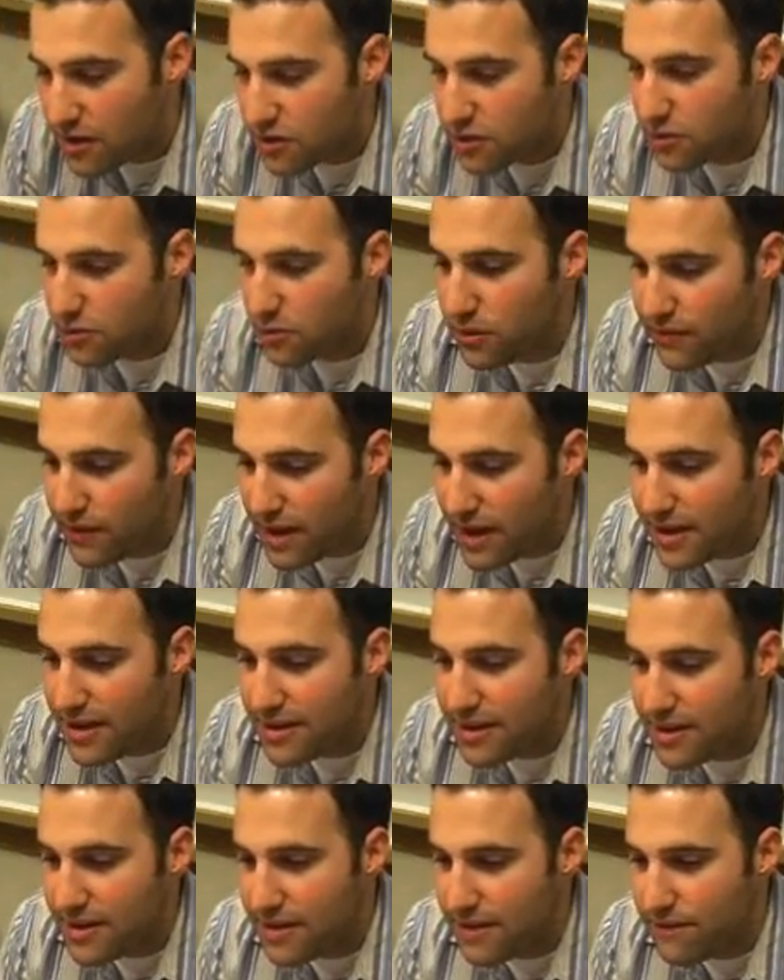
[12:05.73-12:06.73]
So we've
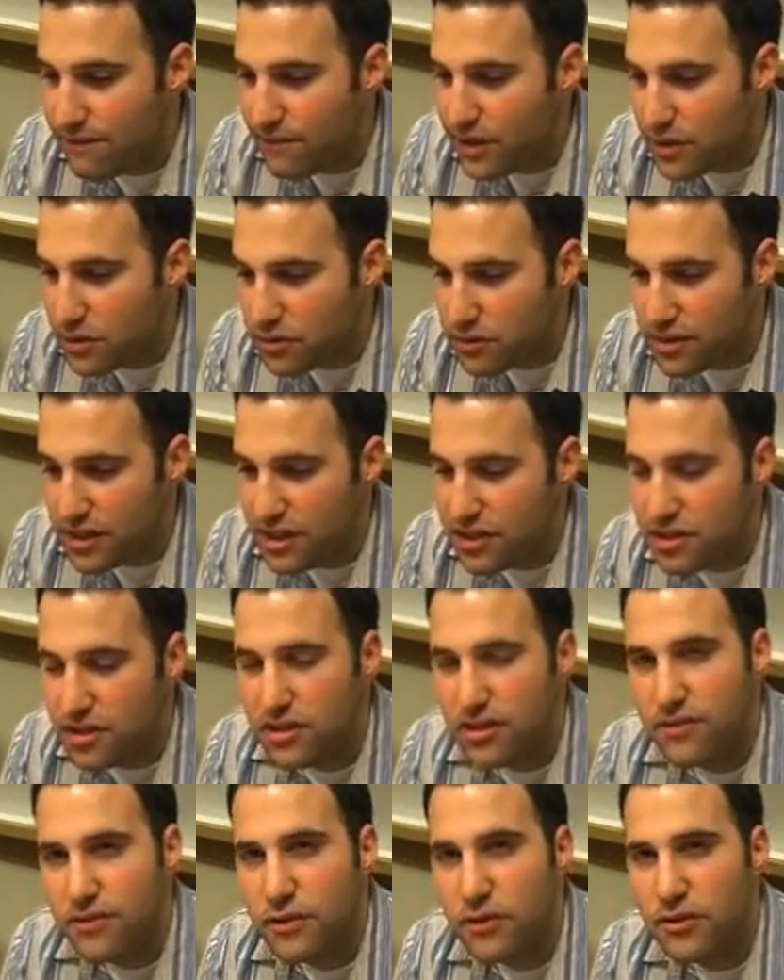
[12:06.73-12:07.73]
had
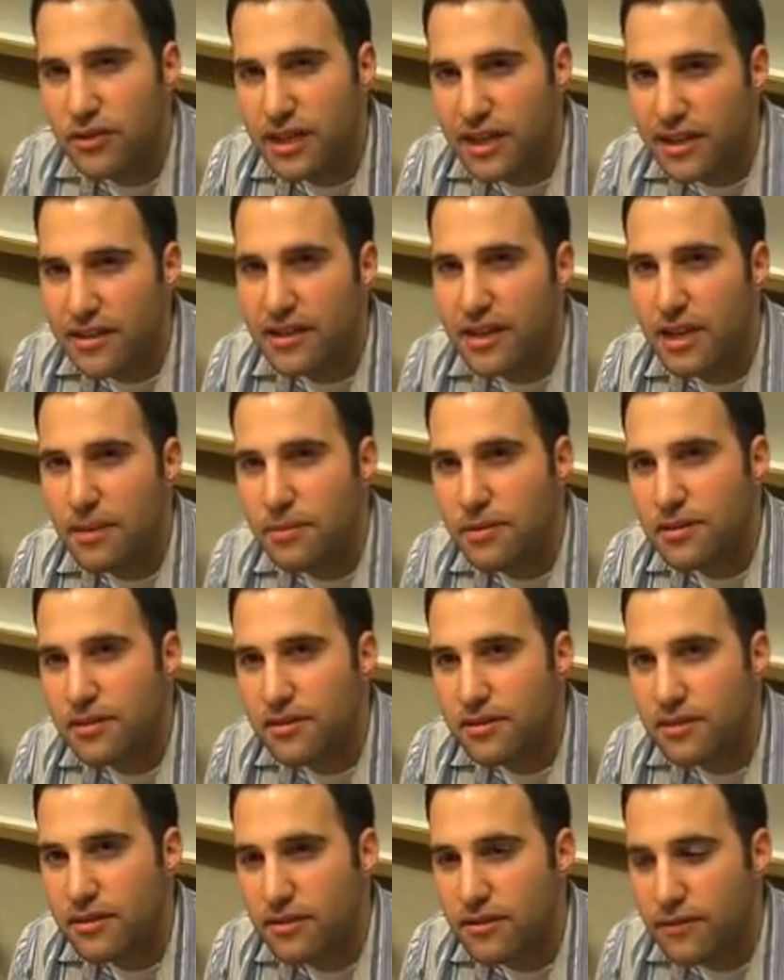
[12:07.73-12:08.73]
visualizations of your data
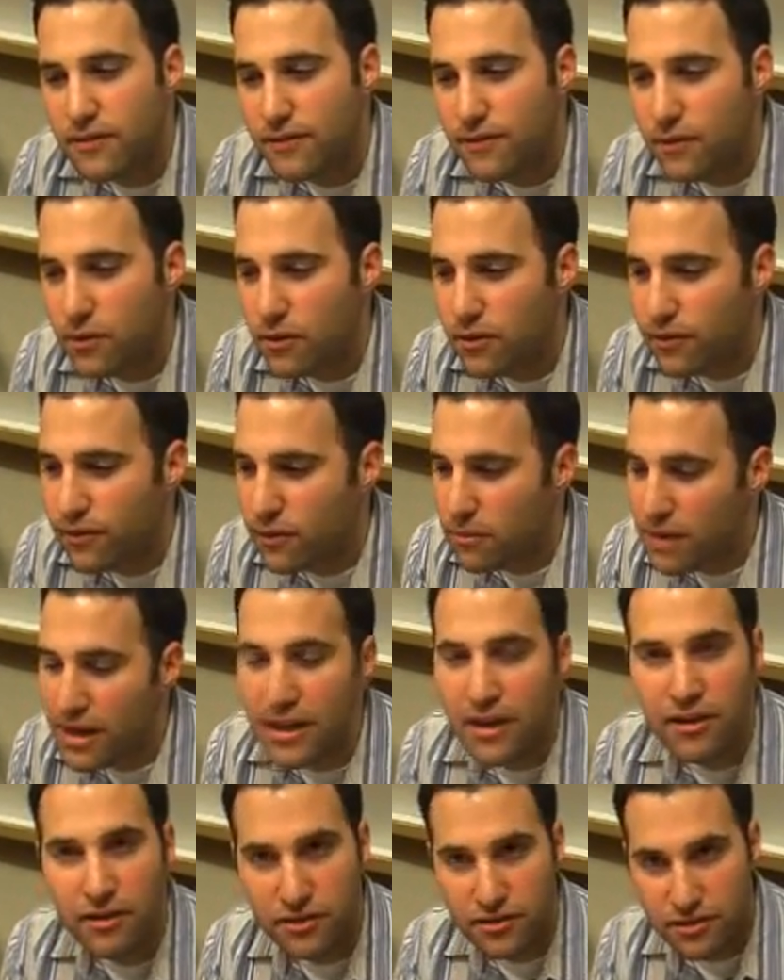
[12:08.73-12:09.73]
types for
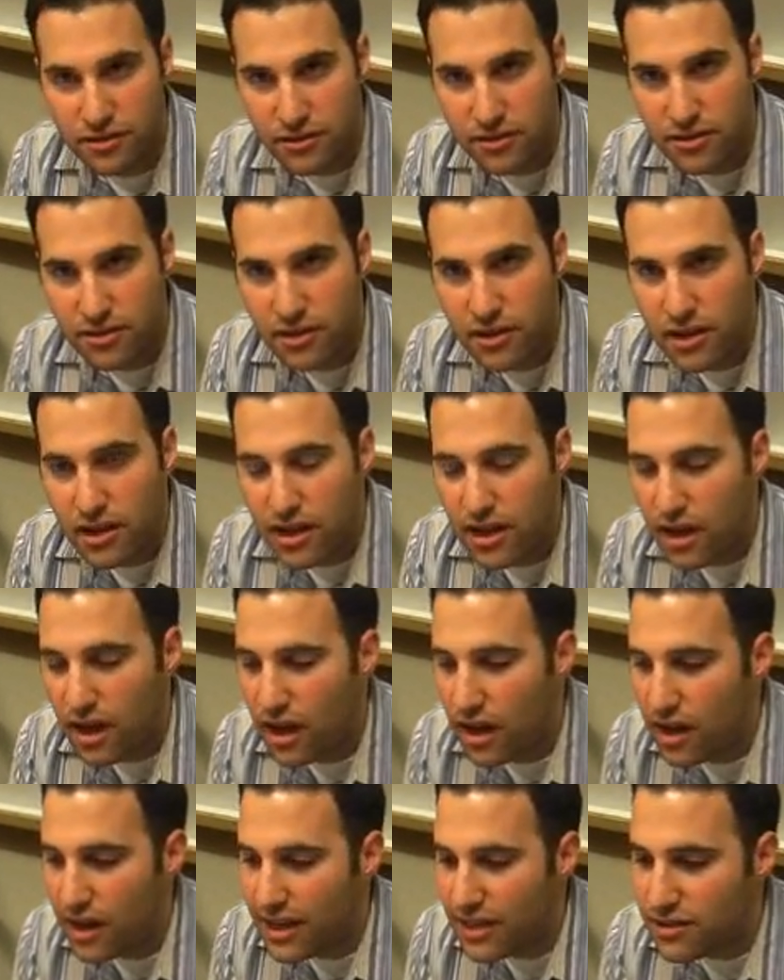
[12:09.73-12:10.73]
many years.
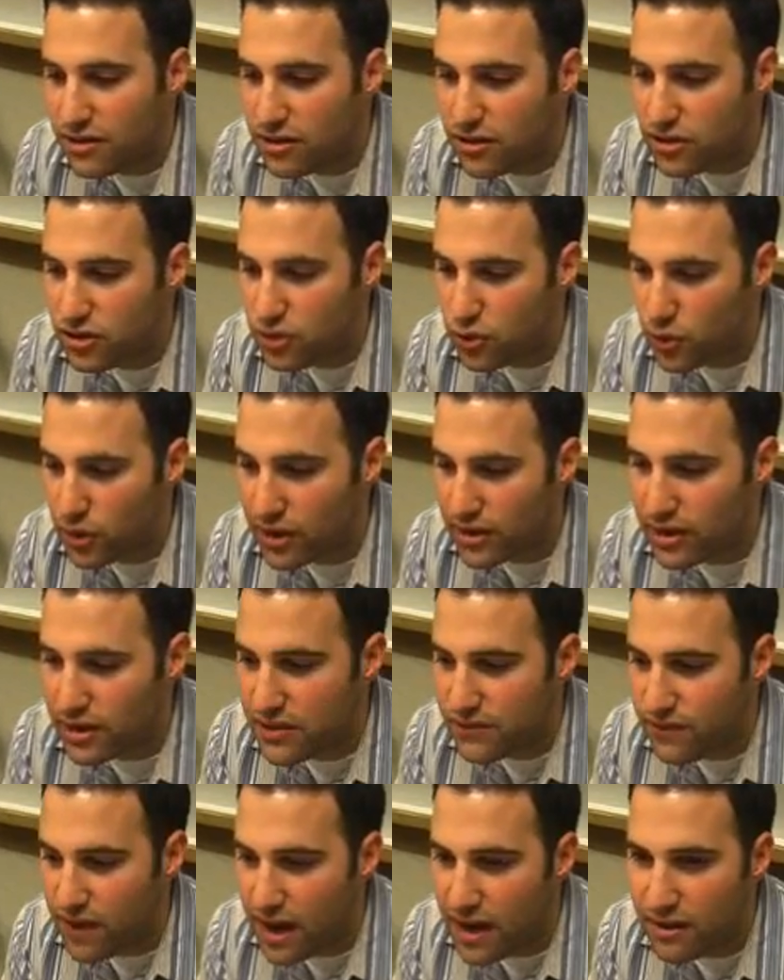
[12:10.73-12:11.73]
It's all stored in
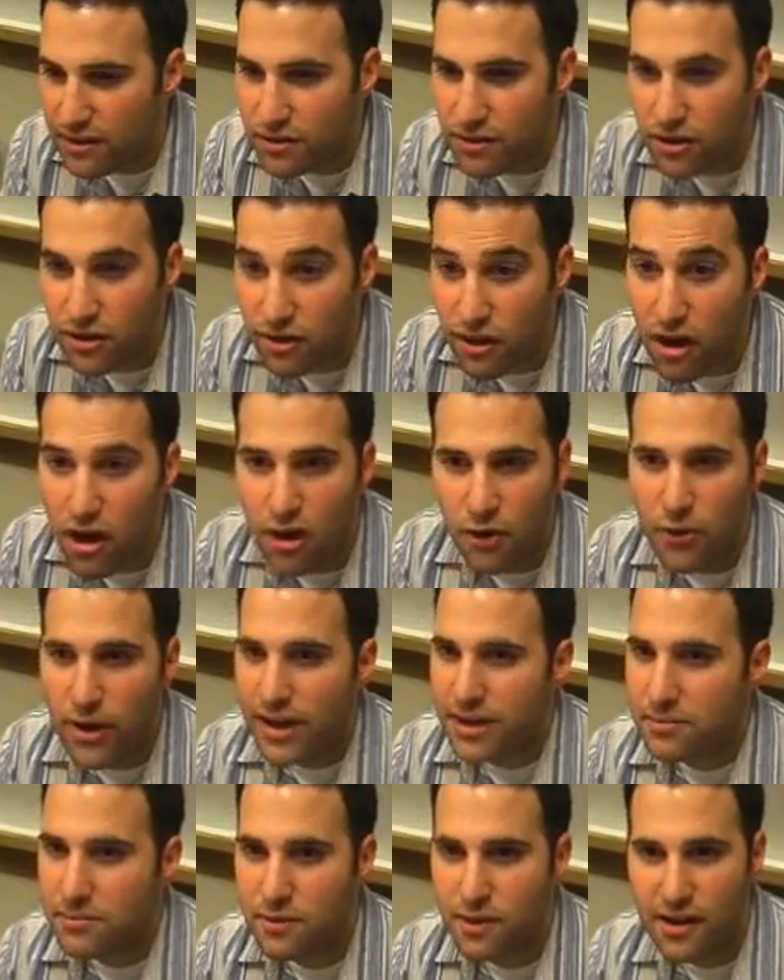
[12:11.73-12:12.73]
this file called
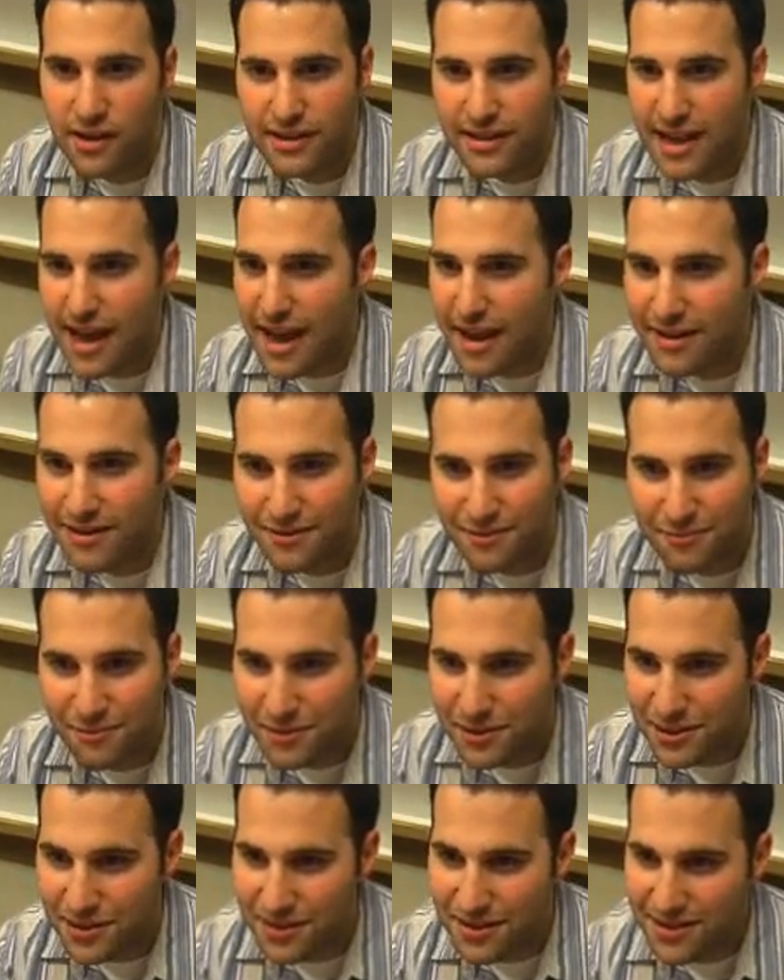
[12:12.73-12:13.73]
autoexp.dat,
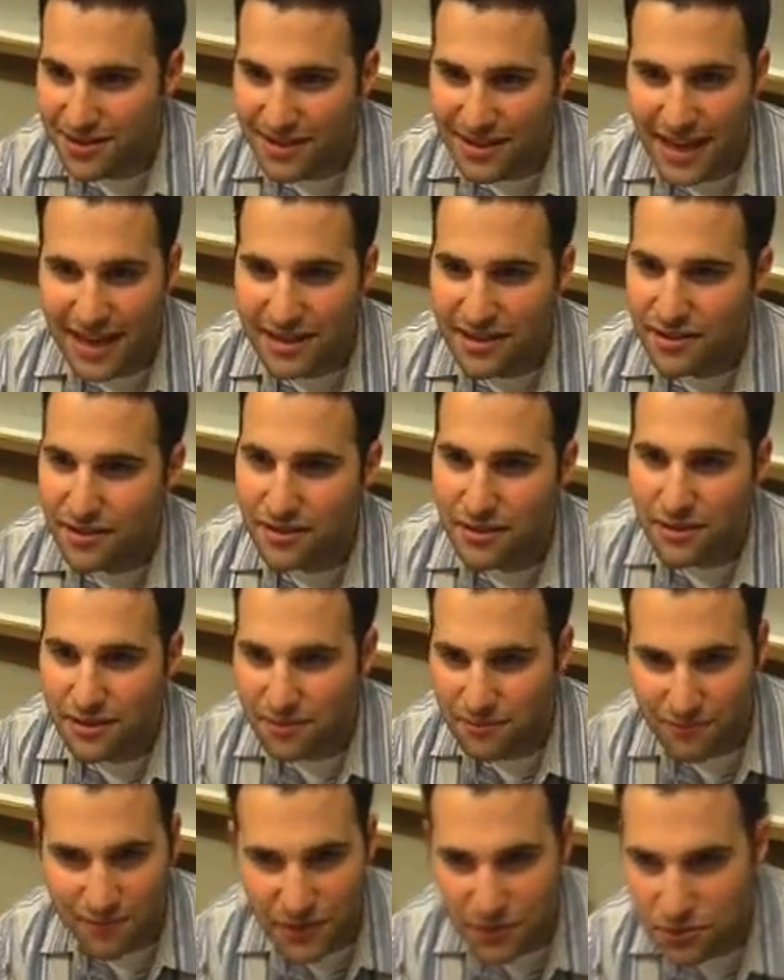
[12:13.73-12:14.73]
which is next to
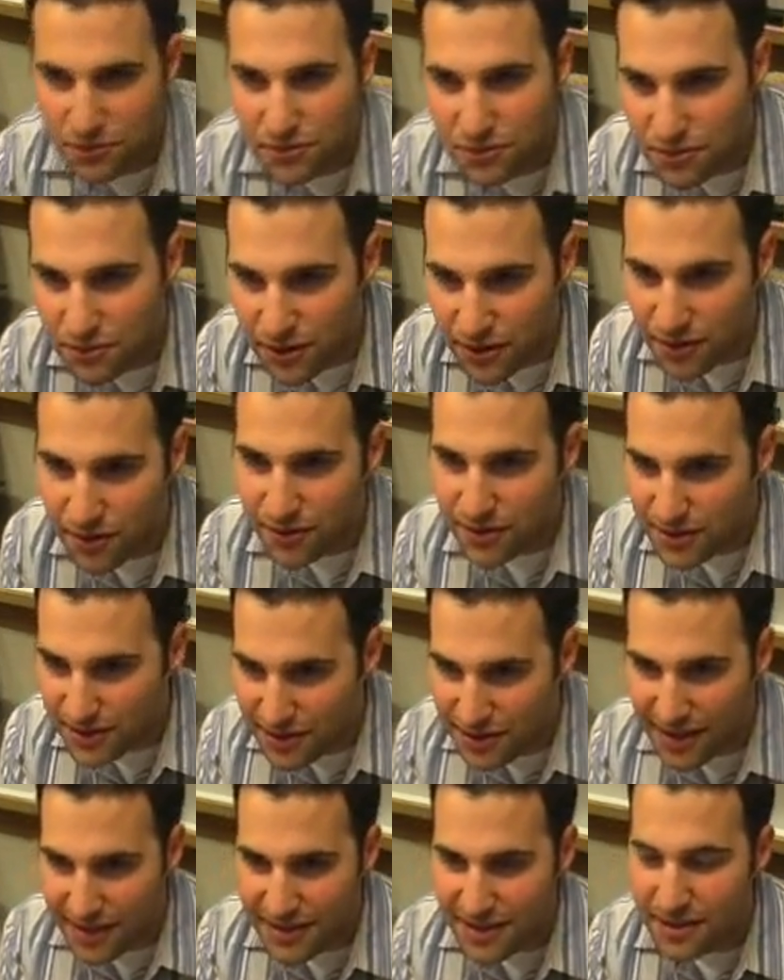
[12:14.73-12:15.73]
Visual Studio. It's
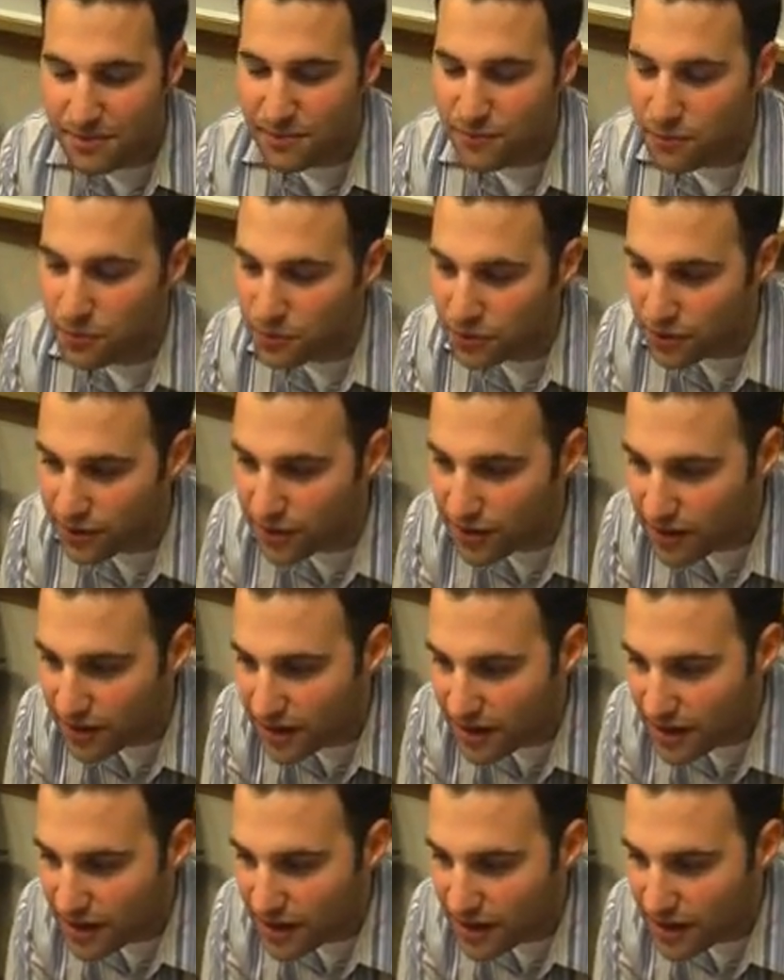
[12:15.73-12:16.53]
in that same folder.